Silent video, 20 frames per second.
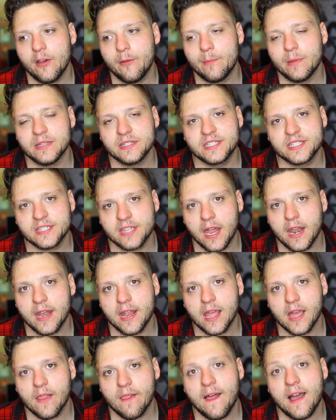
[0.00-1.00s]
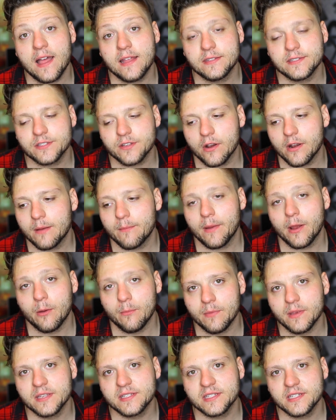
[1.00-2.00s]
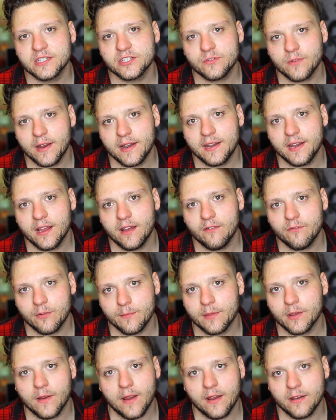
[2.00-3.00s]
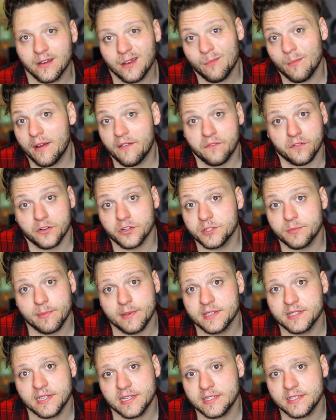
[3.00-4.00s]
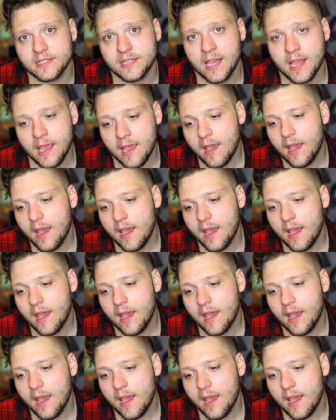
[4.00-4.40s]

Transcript: I've been studying a lot and starting my own business right now from the ground up, my first business.